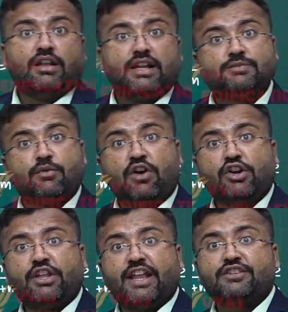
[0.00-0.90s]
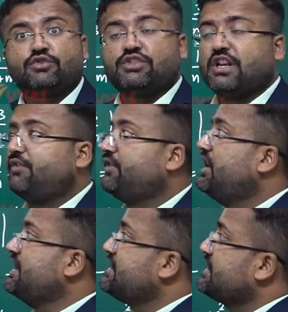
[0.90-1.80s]
Let's move on to the next question after
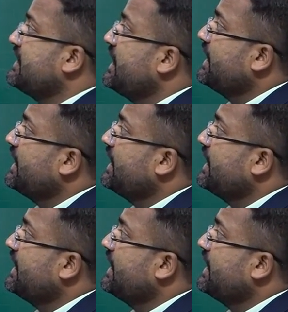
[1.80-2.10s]
this.